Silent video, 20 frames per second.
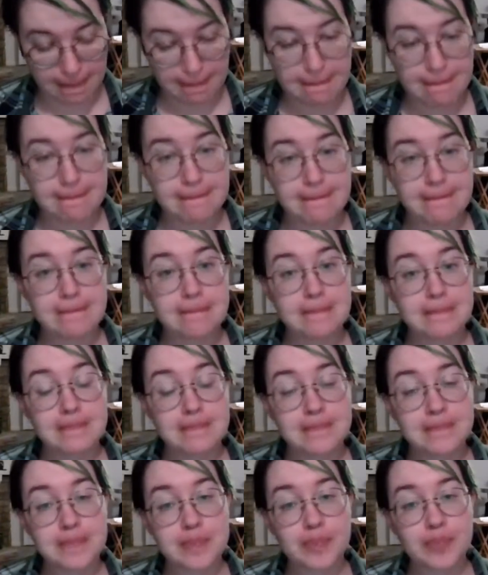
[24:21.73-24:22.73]
Incidentally,
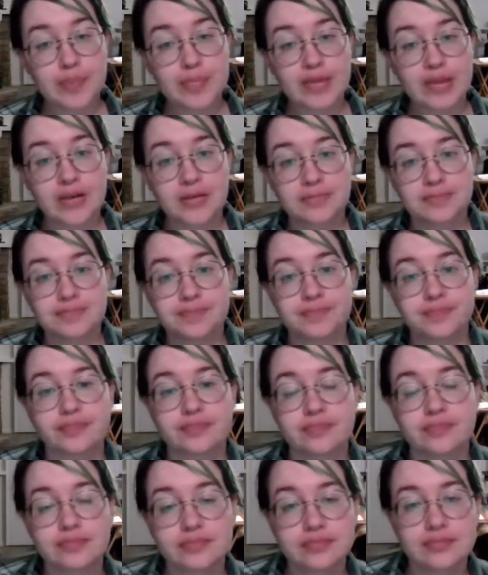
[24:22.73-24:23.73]
that's the
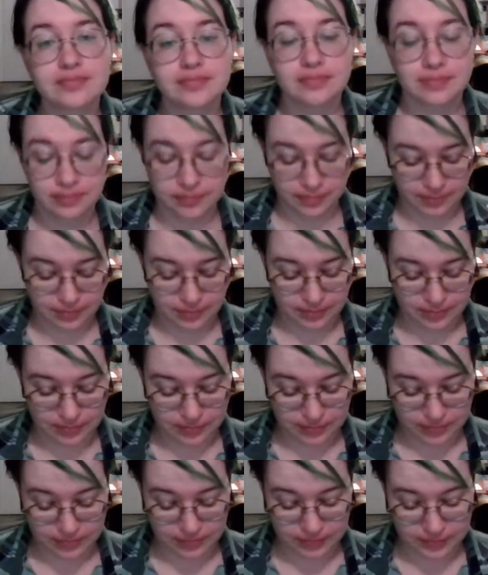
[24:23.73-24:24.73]
only piece
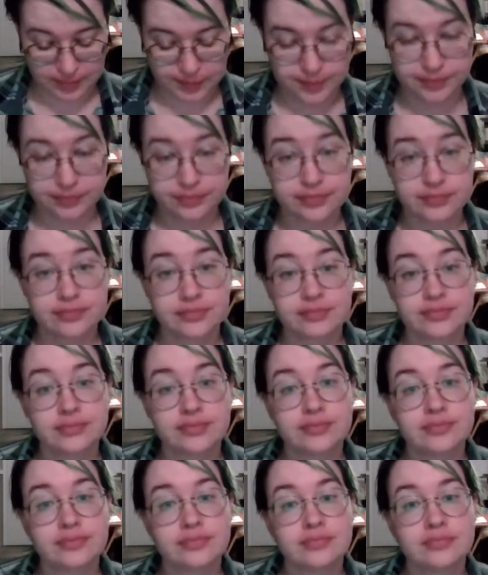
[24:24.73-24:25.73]
of
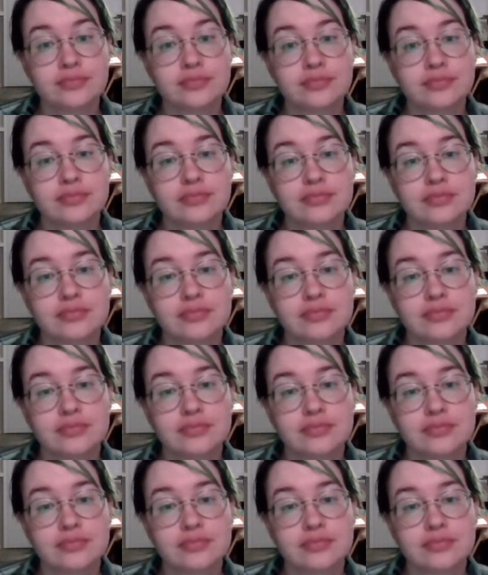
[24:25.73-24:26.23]
the